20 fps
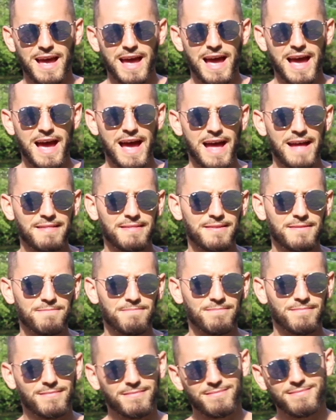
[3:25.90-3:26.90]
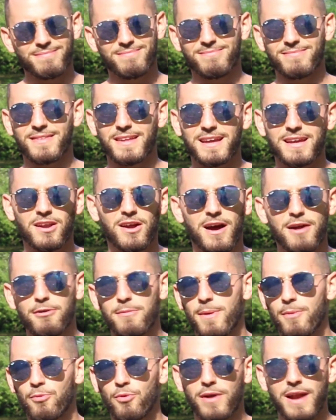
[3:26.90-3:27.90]
And, I
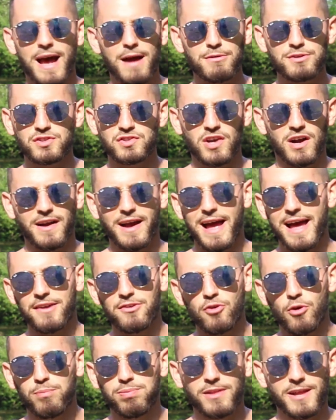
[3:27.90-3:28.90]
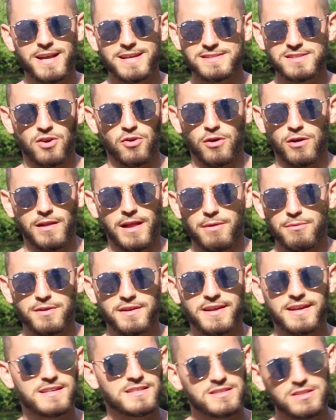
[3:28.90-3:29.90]
remember when I was young, I had no plans at all. I would
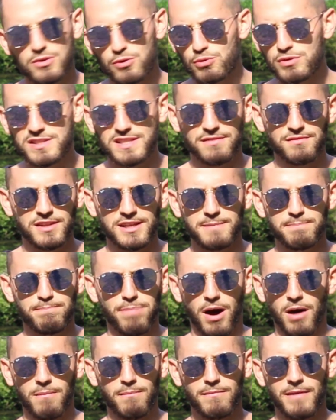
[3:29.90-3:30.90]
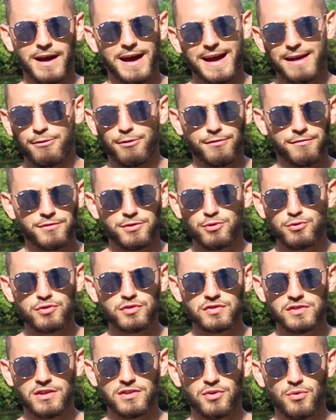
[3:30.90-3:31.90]
exclusively bum. I
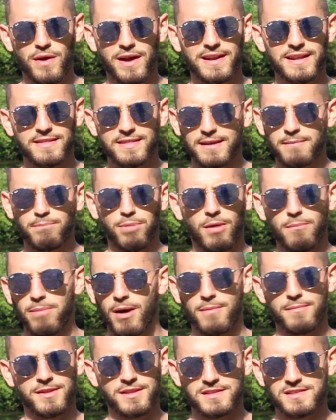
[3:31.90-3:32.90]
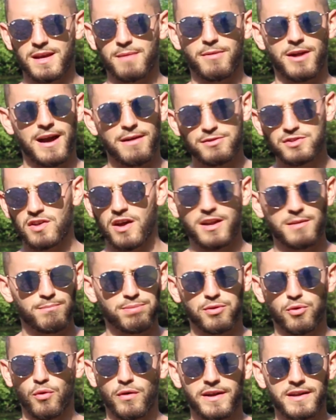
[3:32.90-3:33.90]
refused to do anything but bum in the summer. I was
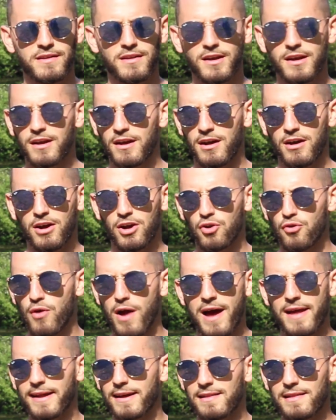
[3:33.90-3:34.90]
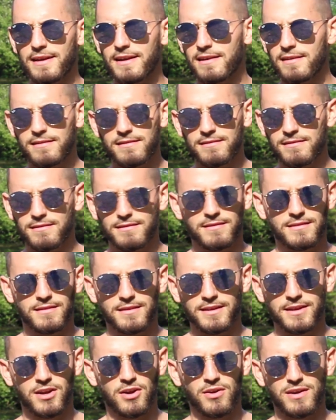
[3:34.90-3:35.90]
unemployed chronically.
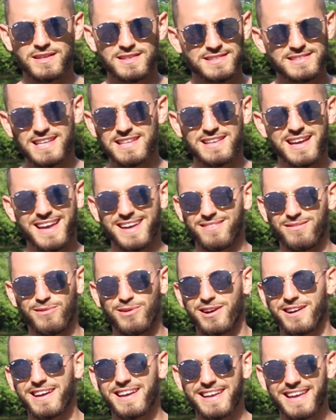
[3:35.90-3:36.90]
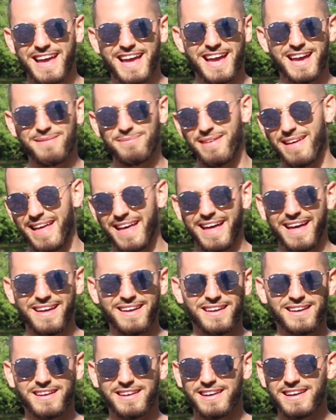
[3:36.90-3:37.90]
I didn't work in camp.
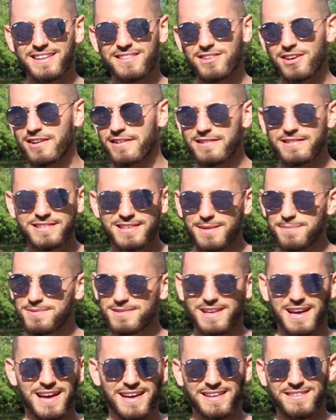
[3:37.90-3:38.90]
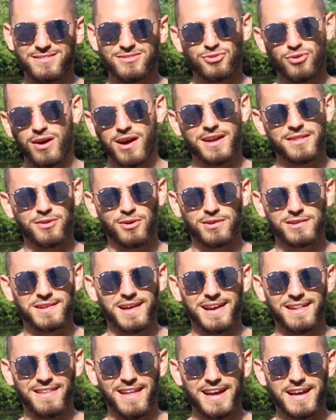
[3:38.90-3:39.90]
Internships, I tried those. I
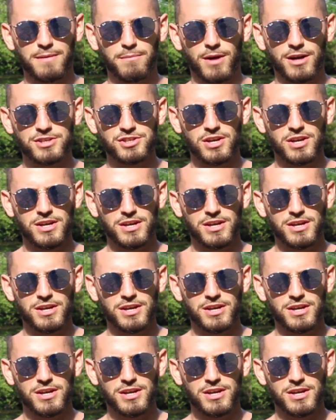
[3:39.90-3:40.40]
didn't like them much.